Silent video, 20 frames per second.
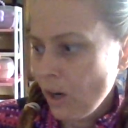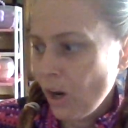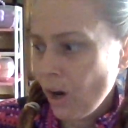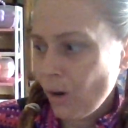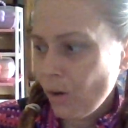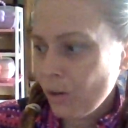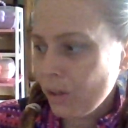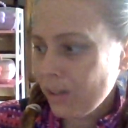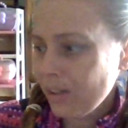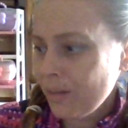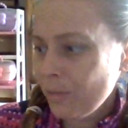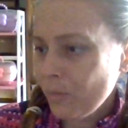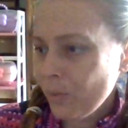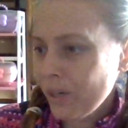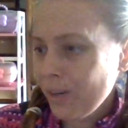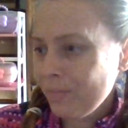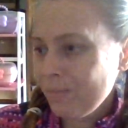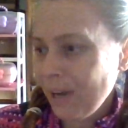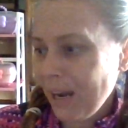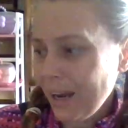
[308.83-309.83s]
or like what
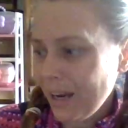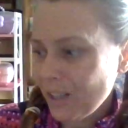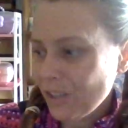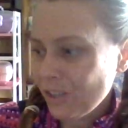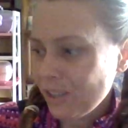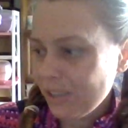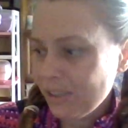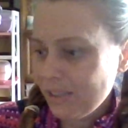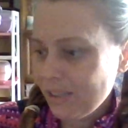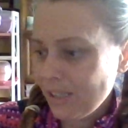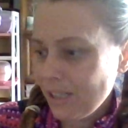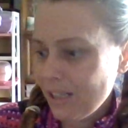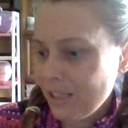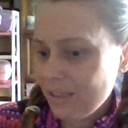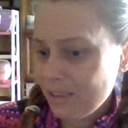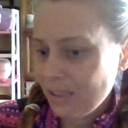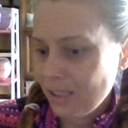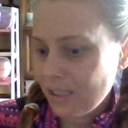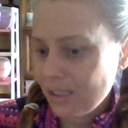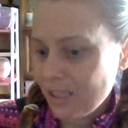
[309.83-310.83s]
I'm actually seeing
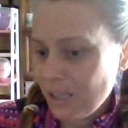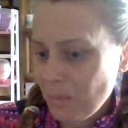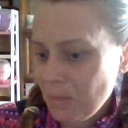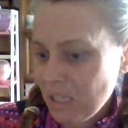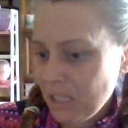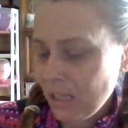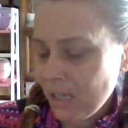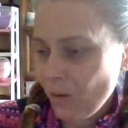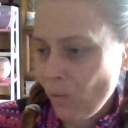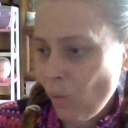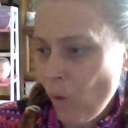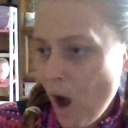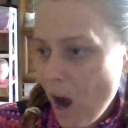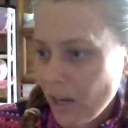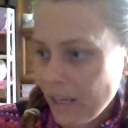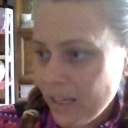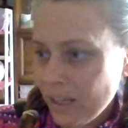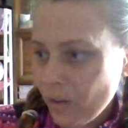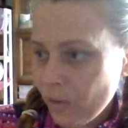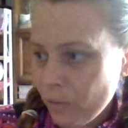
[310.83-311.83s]
is like somebody like
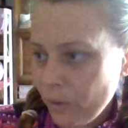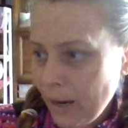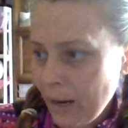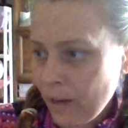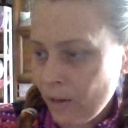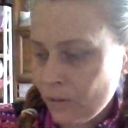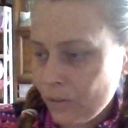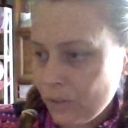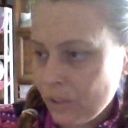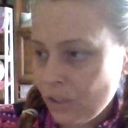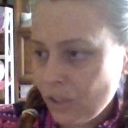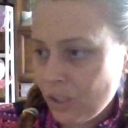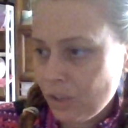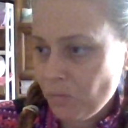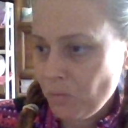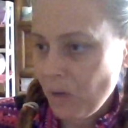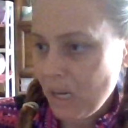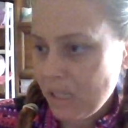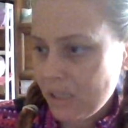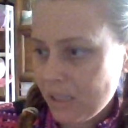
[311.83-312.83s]
walking around and
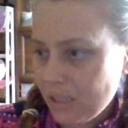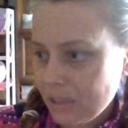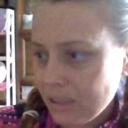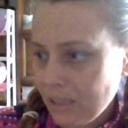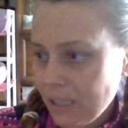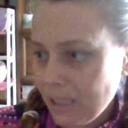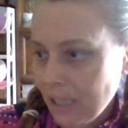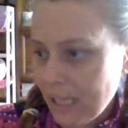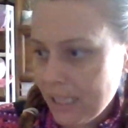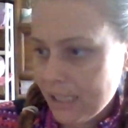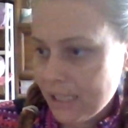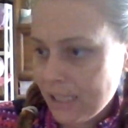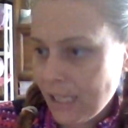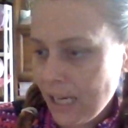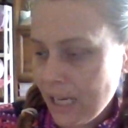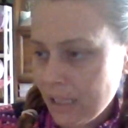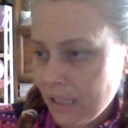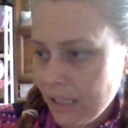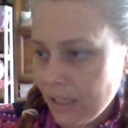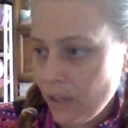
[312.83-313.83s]
just basically like
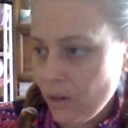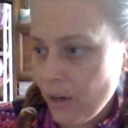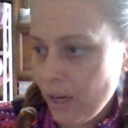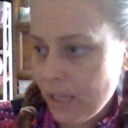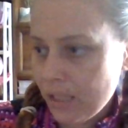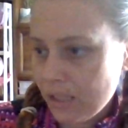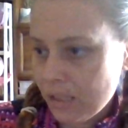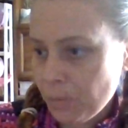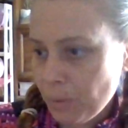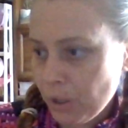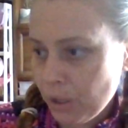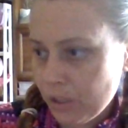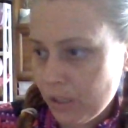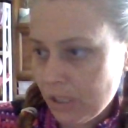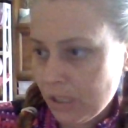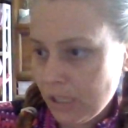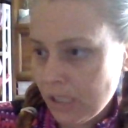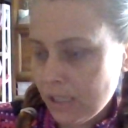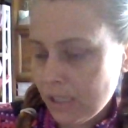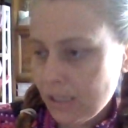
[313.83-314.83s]
saying like, okay, this
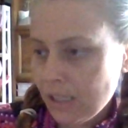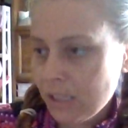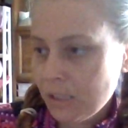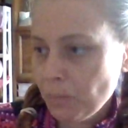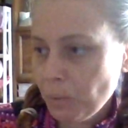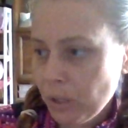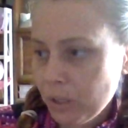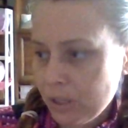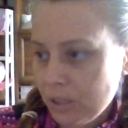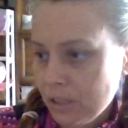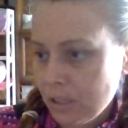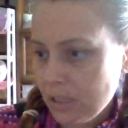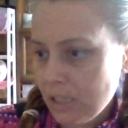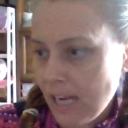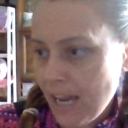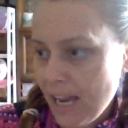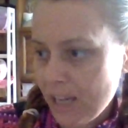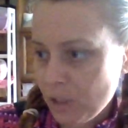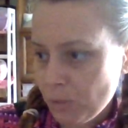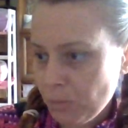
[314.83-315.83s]
person is this person's
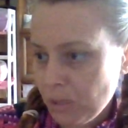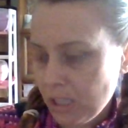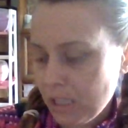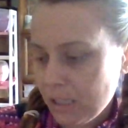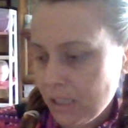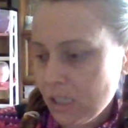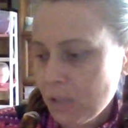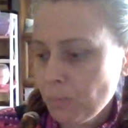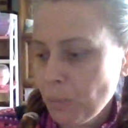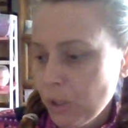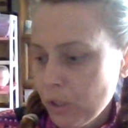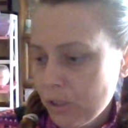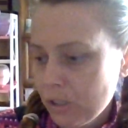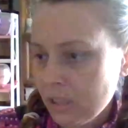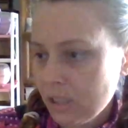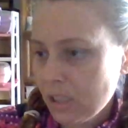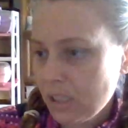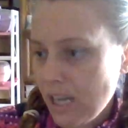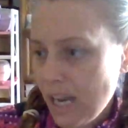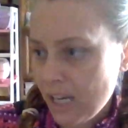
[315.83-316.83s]
attachment has this
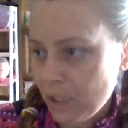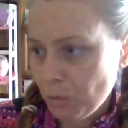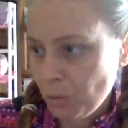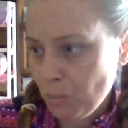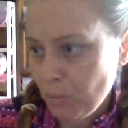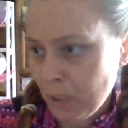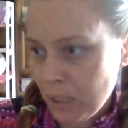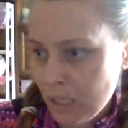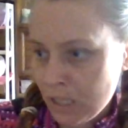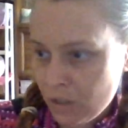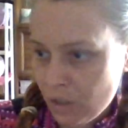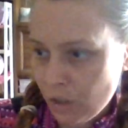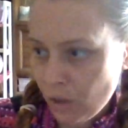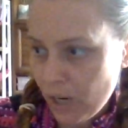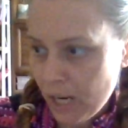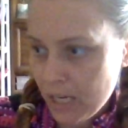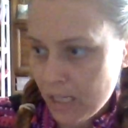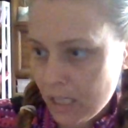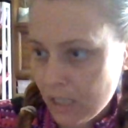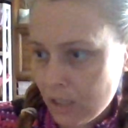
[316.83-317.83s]
person's attachment been
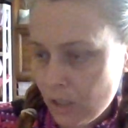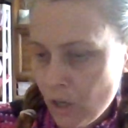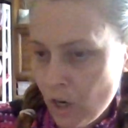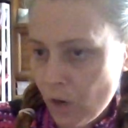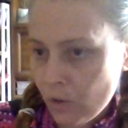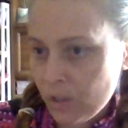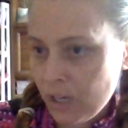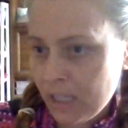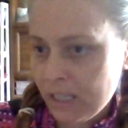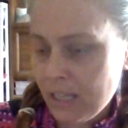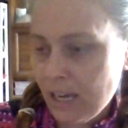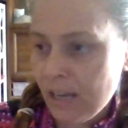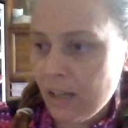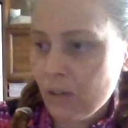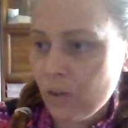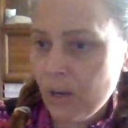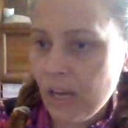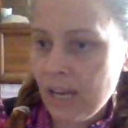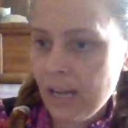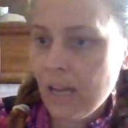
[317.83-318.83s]
integrated? No, not yet.
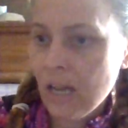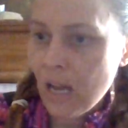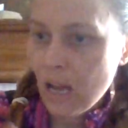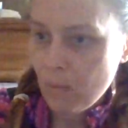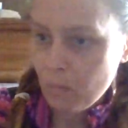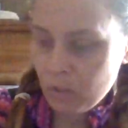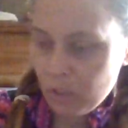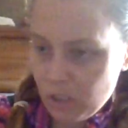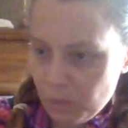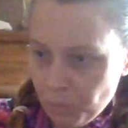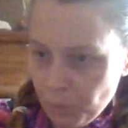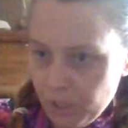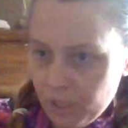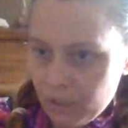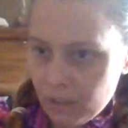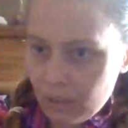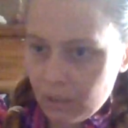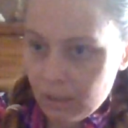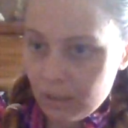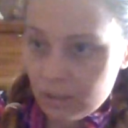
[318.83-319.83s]
Okay, I'm gonna
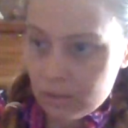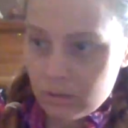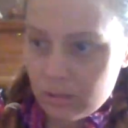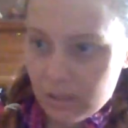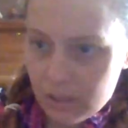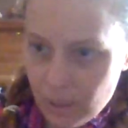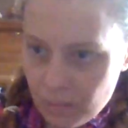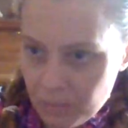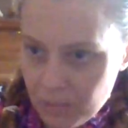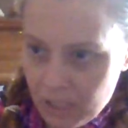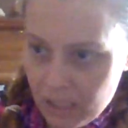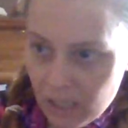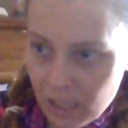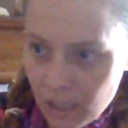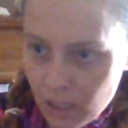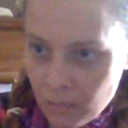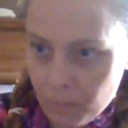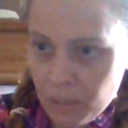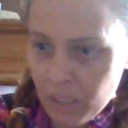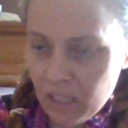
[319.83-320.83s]
sprinkle a little something
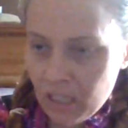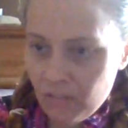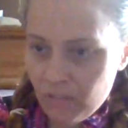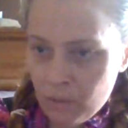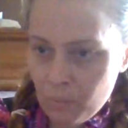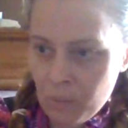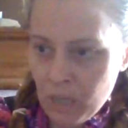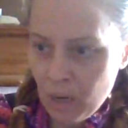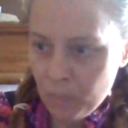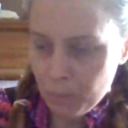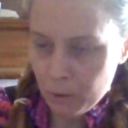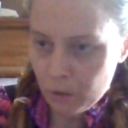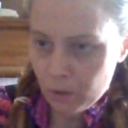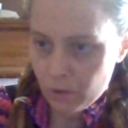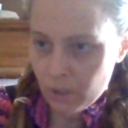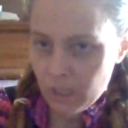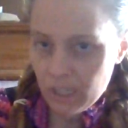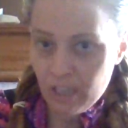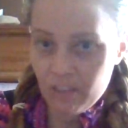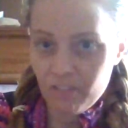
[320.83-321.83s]
here. I'm gonna give them an
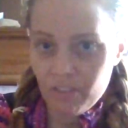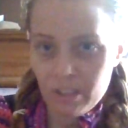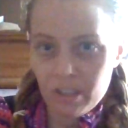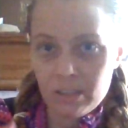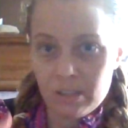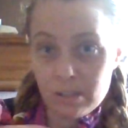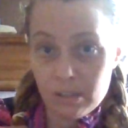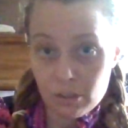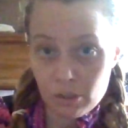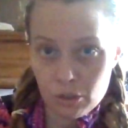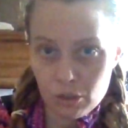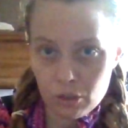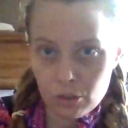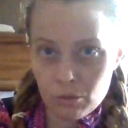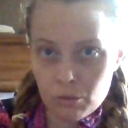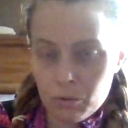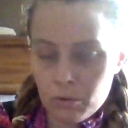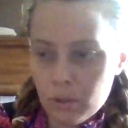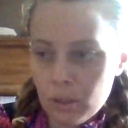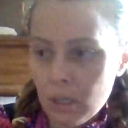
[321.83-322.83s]
opportunity. I feel like this is
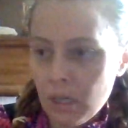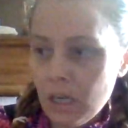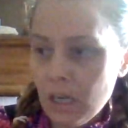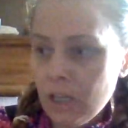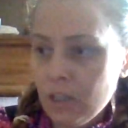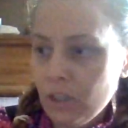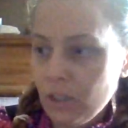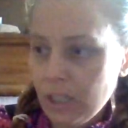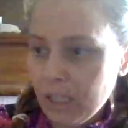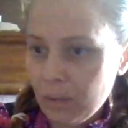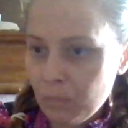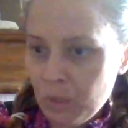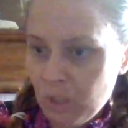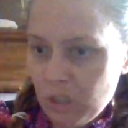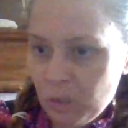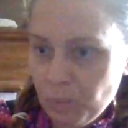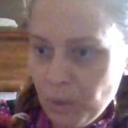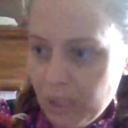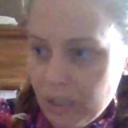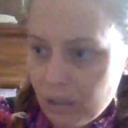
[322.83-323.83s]
you. And you're like, I'm gonna
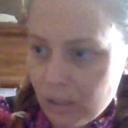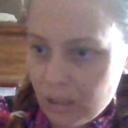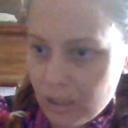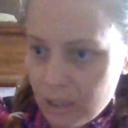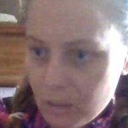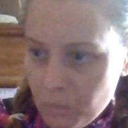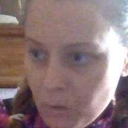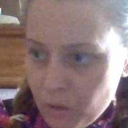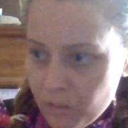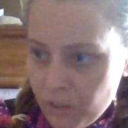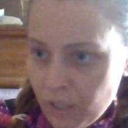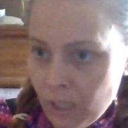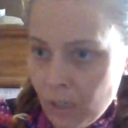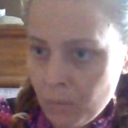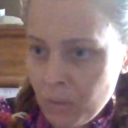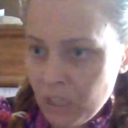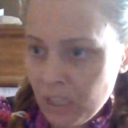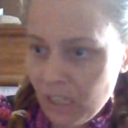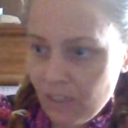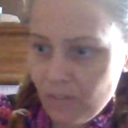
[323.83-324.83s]
sprinkle a little bit over here. I'm
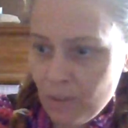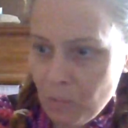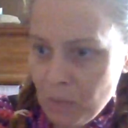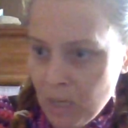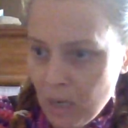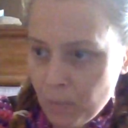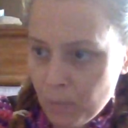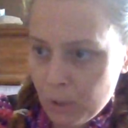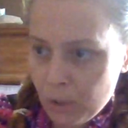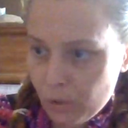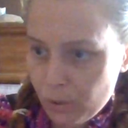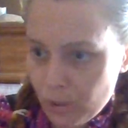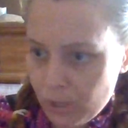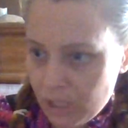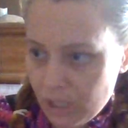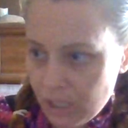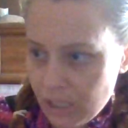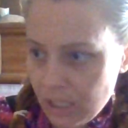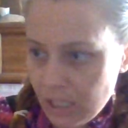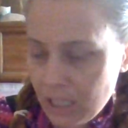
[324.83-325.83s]
gonna give them an
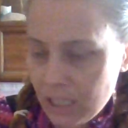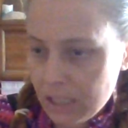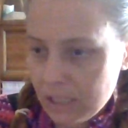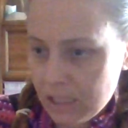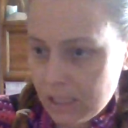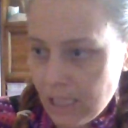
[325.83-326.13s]
opportunity. And it's